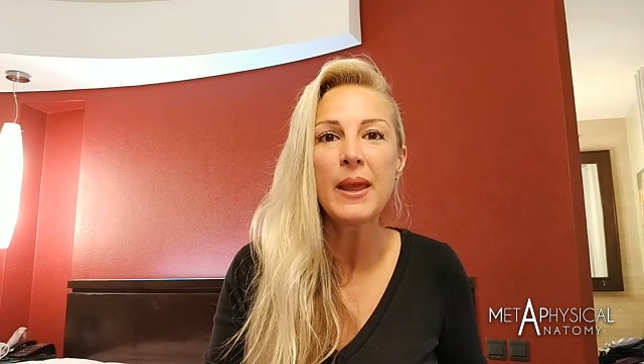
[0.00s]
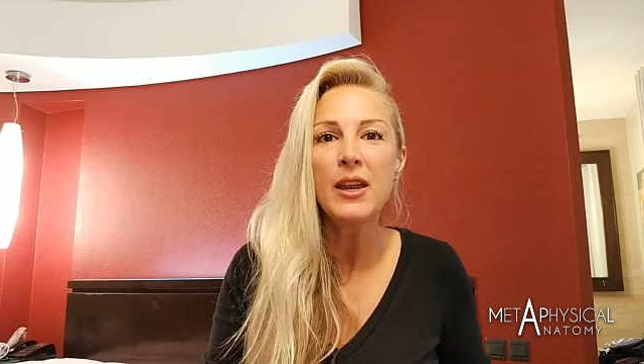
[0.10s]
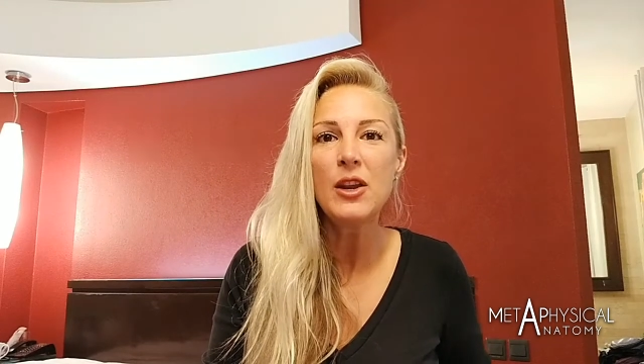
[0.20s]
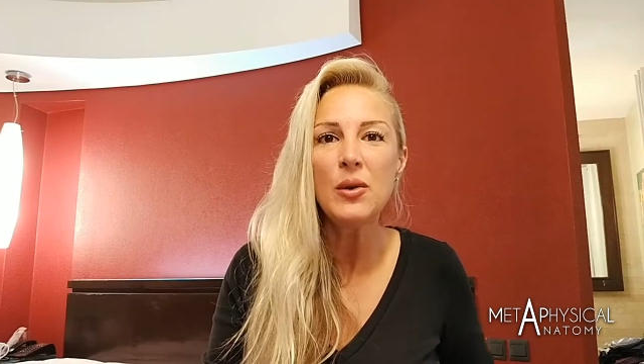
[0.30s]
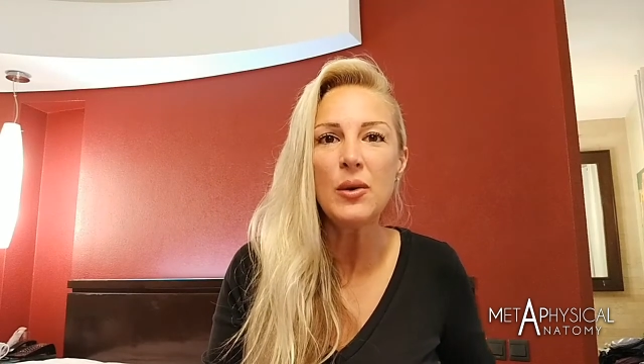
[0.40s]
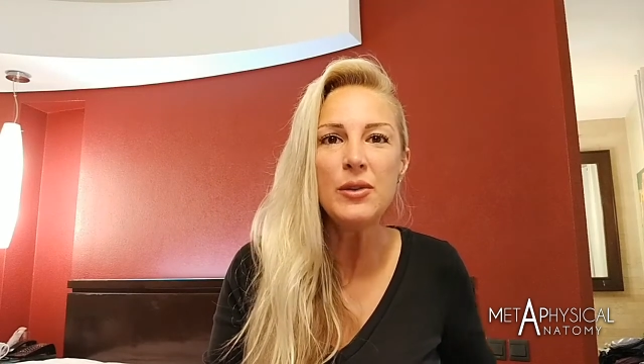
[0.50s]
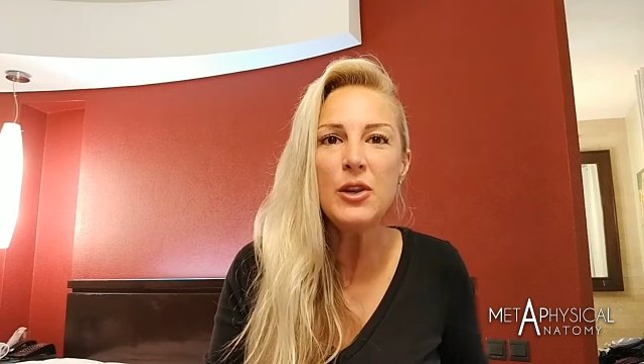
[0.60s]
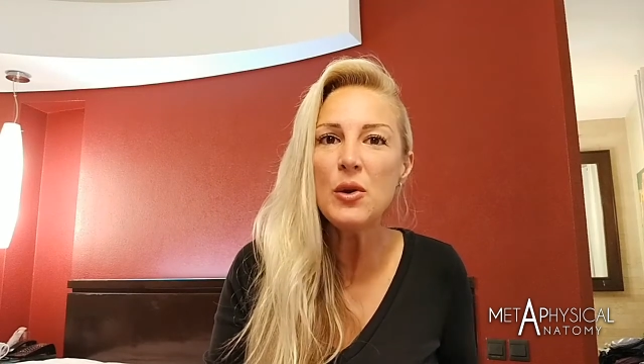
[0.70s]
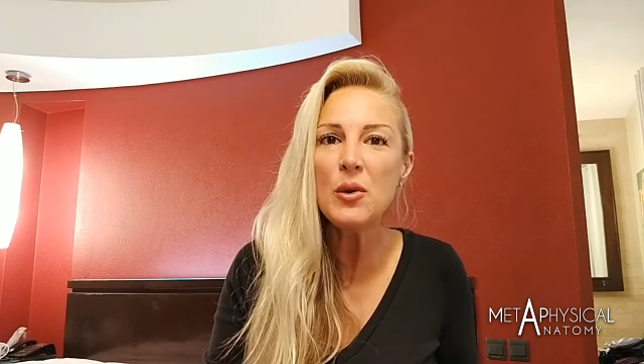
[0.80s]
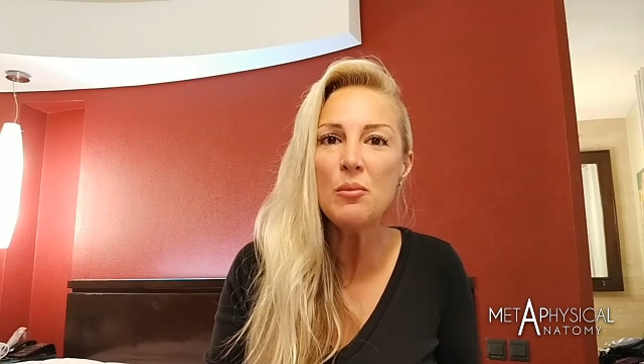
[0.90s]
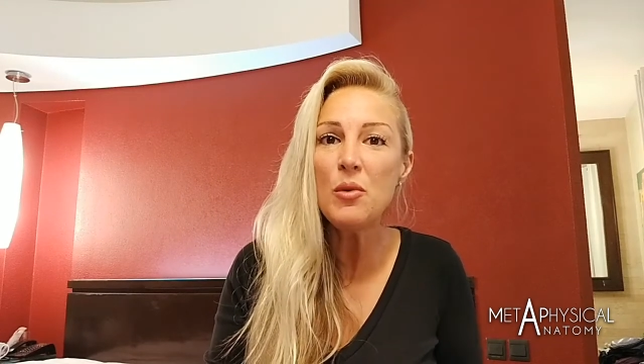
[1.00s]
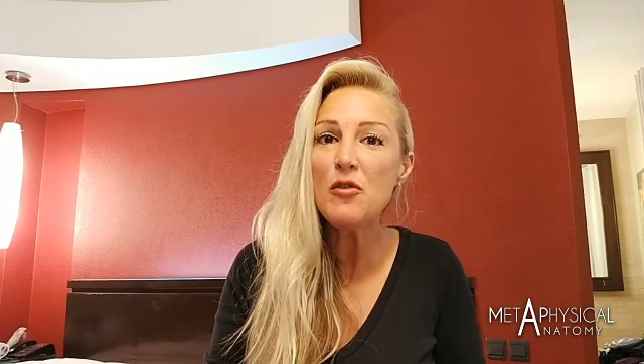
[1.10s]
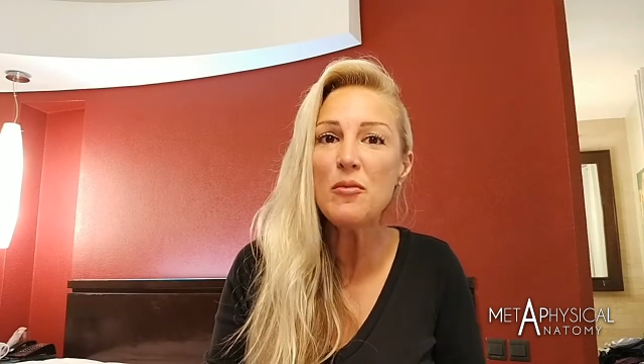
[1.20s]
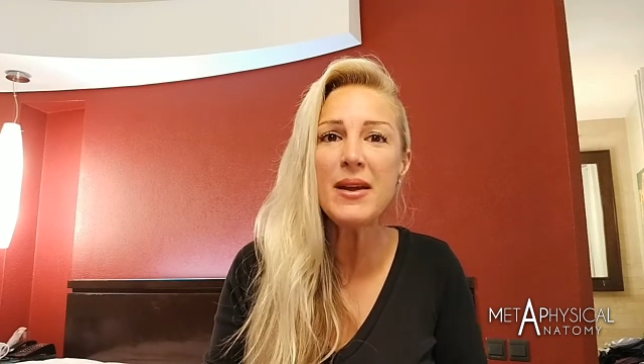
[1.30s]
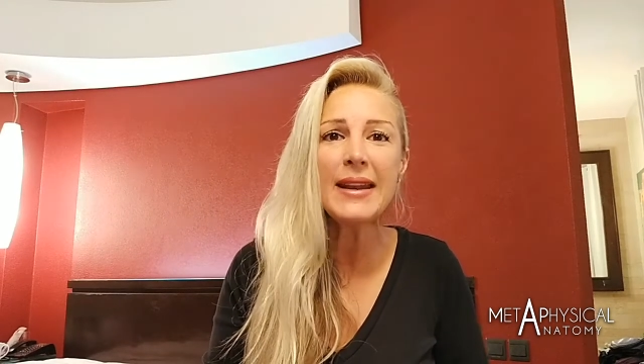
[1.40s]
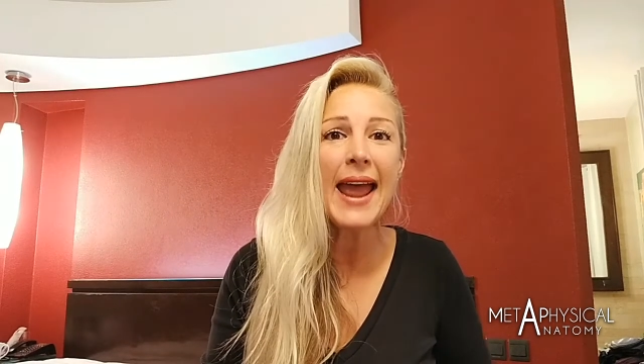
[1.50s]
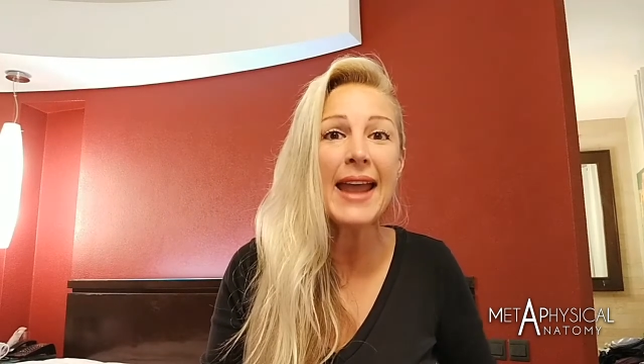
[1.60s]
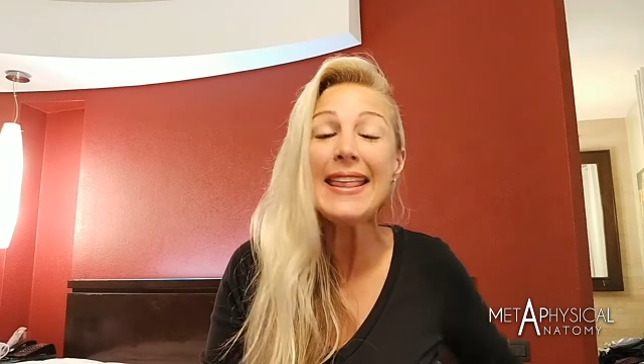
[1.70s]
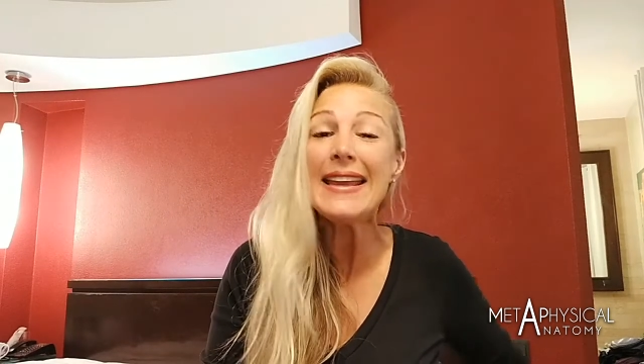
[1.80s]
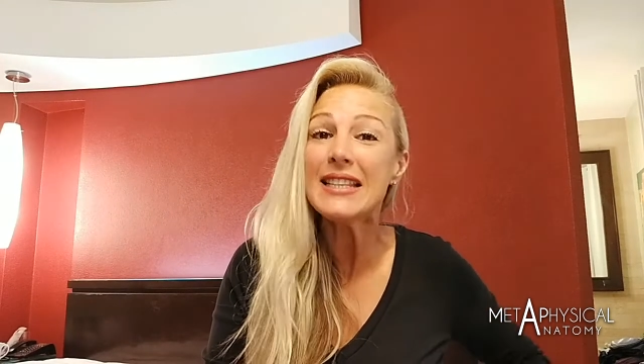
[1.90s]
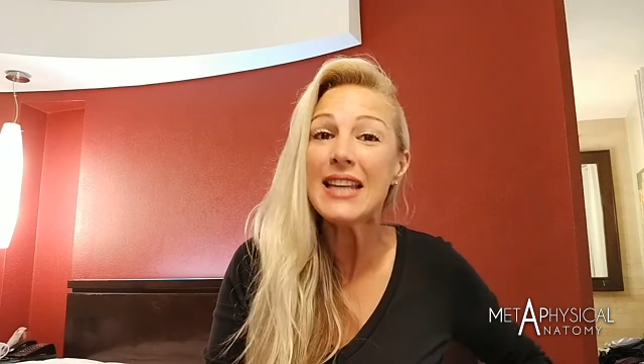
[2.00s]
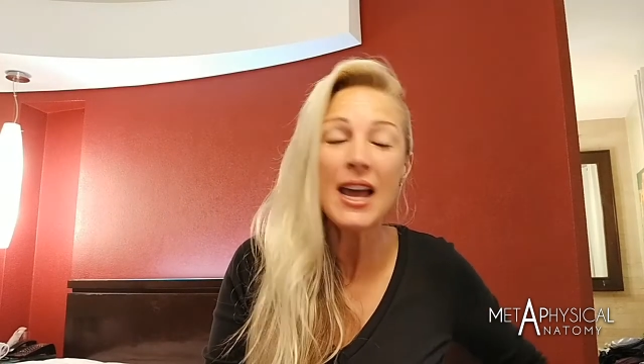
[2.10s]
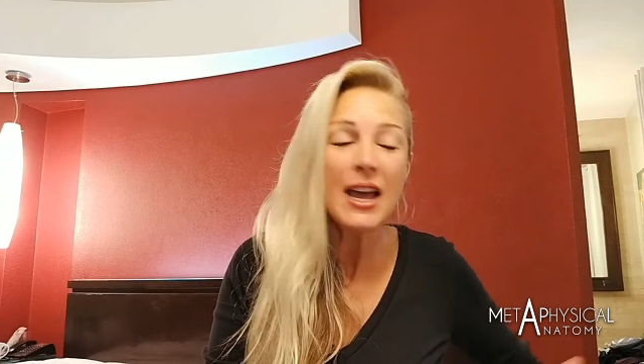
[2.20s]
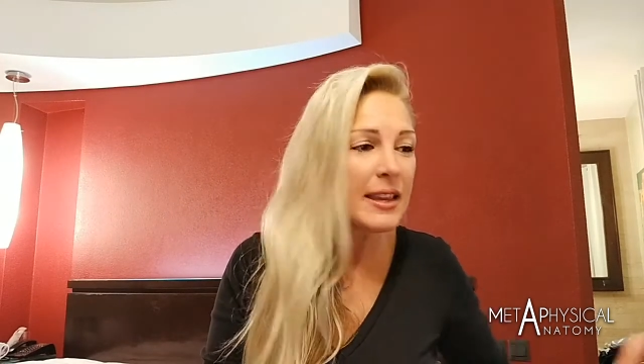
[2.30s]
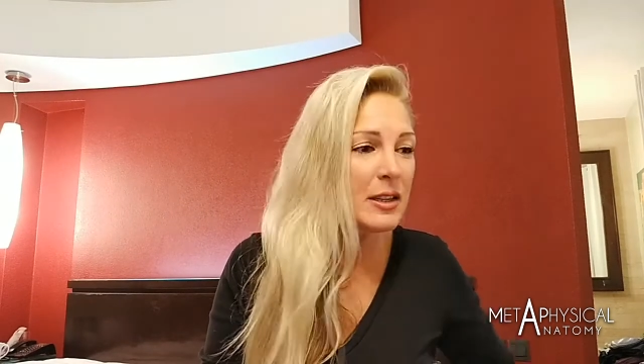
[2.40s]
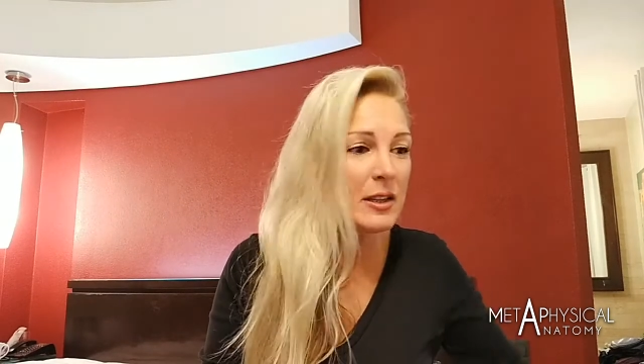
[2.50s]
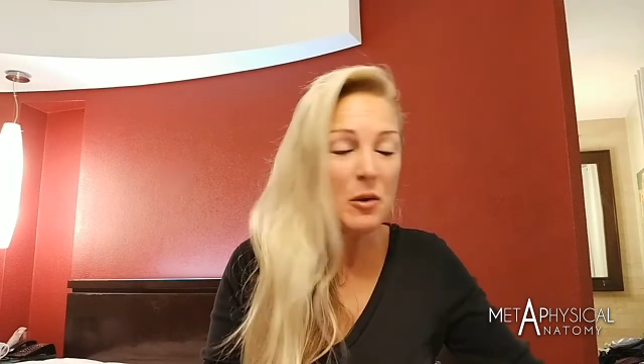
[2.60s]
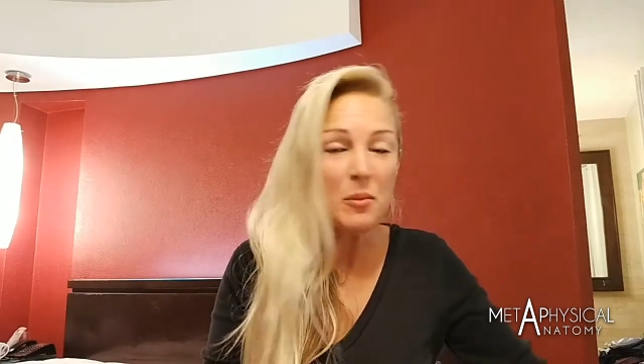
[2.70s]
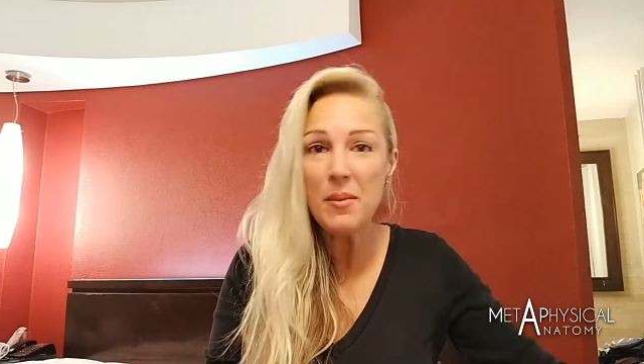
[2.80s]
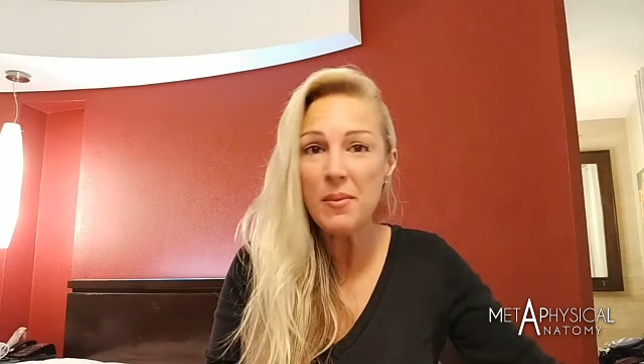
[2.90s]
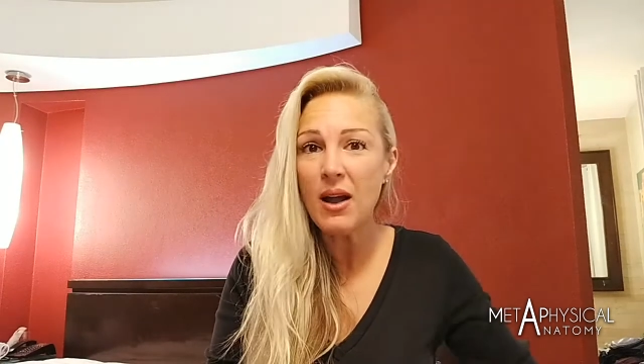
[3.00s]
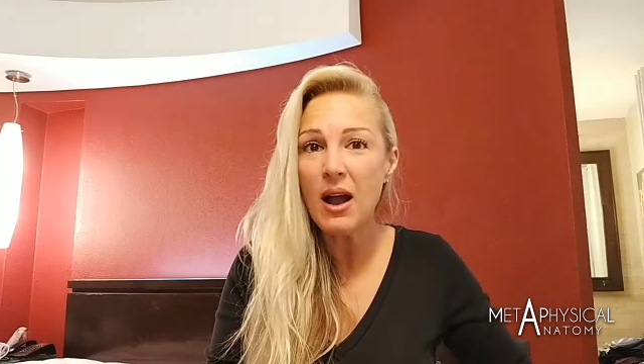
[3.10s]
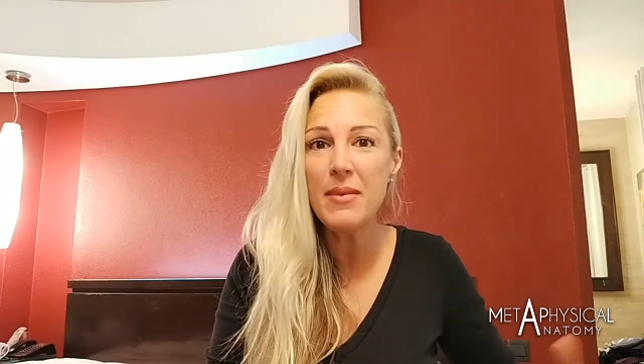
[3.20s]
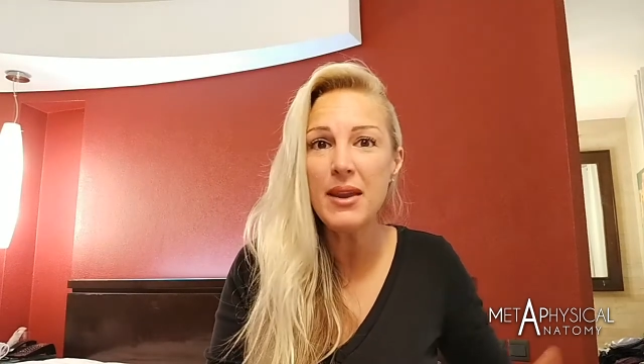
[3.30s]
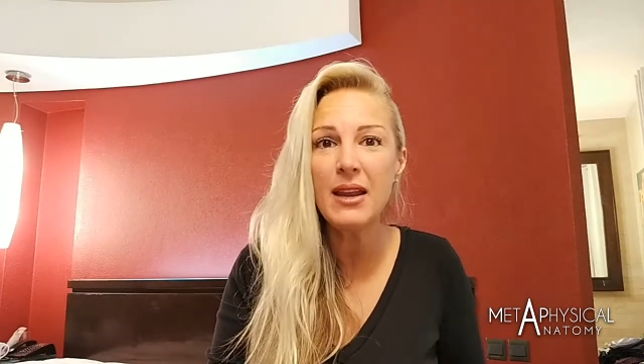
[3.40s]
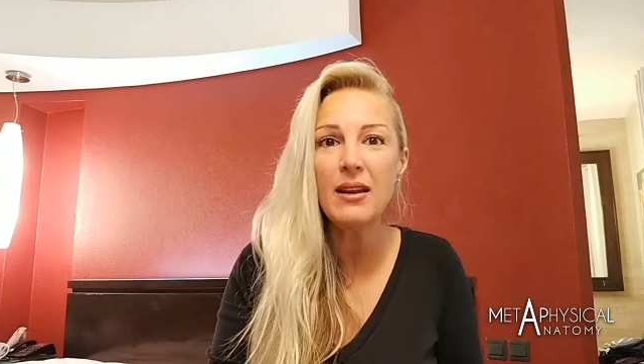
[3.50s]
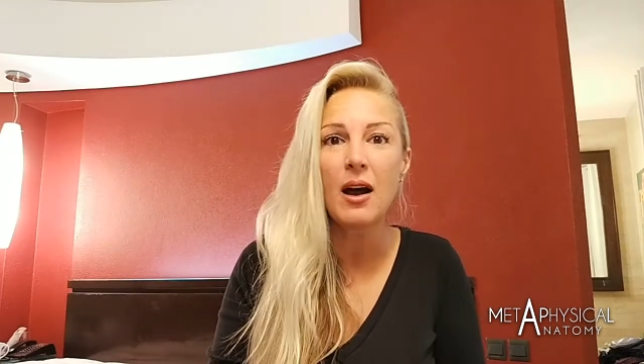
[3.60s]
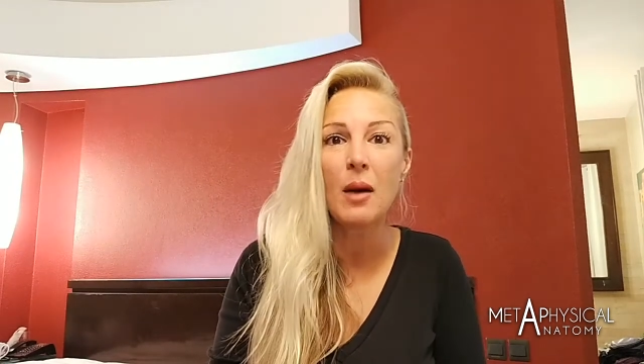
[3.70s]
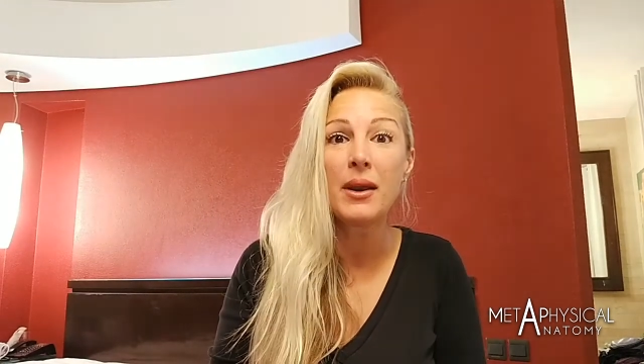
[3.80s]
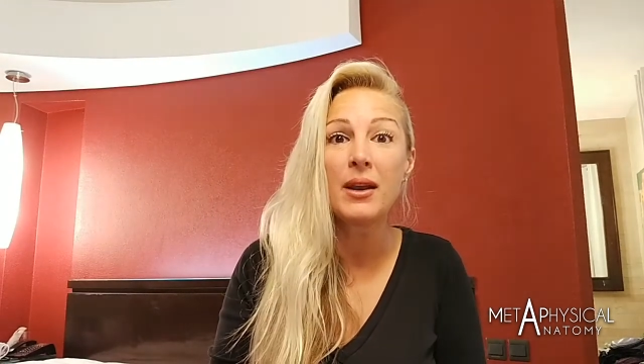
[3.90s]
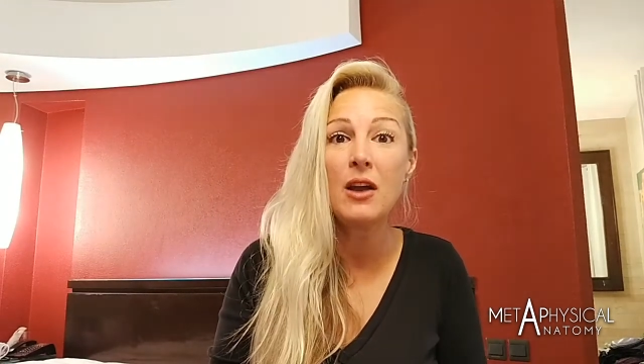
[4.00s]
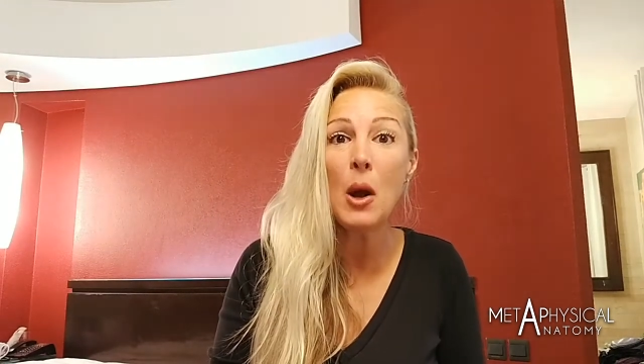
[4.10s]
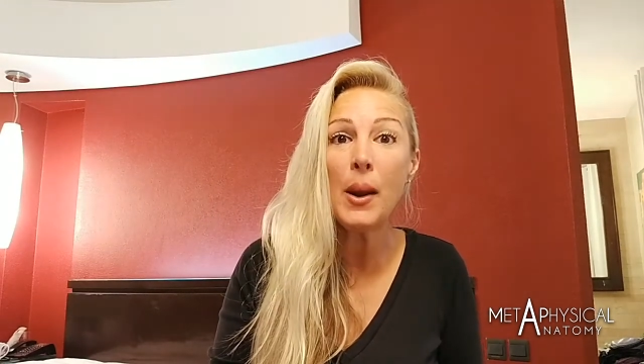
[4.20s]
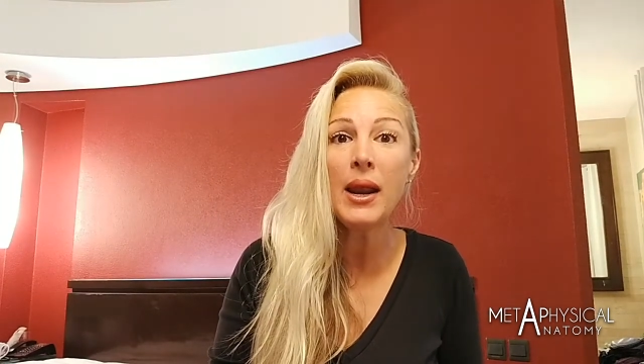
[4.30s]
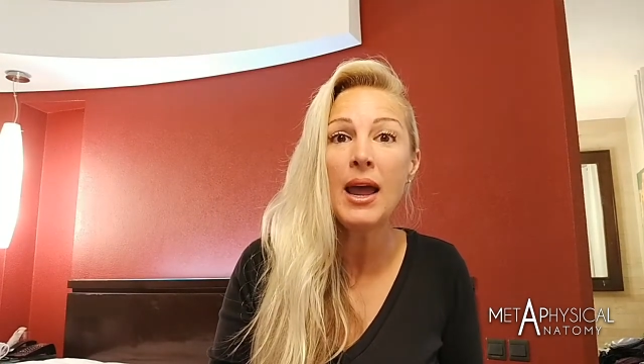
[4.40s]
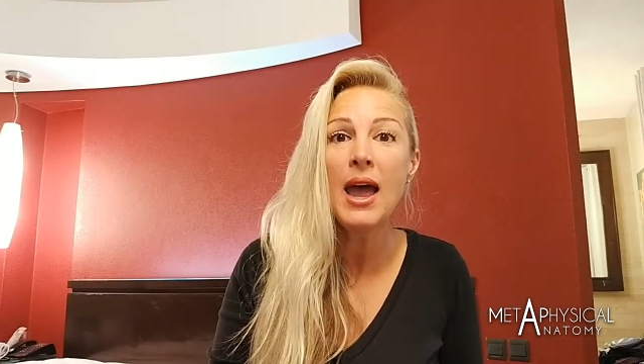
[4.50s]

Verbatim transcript: you know, new movement, and there's, there's new people coming in, coming and going,